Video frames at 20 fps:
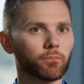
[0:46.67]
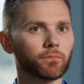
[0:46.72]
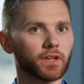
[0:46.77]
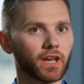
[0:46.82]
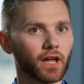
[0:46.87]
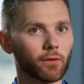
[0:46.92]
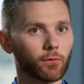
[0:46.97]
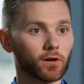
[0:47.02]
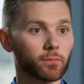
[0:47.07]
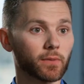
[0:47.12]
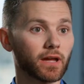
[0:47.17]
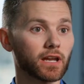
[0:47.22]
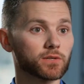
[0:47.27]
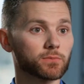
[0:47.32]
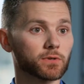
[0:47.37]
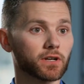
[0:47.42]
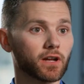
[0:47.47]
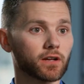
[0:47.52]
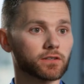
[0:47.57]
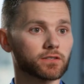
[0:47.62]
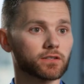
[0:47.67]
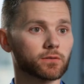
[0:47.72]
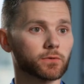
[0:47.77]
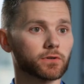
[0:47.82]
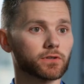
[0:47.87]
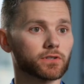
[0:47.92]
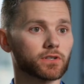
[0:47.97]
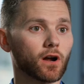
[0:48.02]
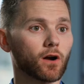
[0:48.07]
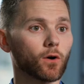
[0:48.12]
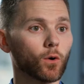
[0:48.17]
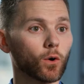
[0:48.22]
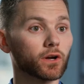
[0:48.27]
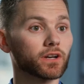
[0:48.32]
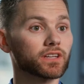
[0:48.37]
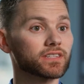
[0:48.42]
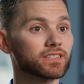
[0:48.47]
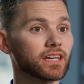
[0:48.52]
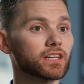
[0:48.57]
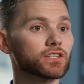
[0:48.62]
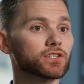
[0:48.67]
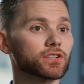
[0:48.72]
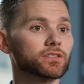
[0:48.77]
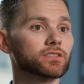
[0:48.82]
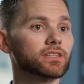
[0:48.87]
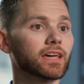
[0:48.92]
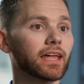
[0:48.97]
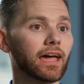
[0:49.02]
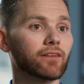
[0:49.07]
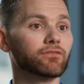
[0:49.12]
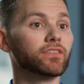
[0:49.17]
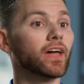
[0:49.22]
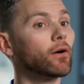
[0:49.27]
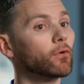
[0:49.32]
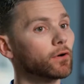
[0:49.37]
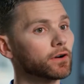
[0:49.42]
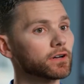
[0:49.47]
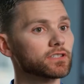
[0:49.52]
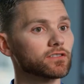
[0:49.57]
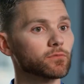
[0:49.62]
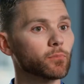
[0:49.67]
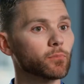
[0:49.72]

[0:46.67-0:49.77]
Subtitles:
The network management customers are organizations that have networks of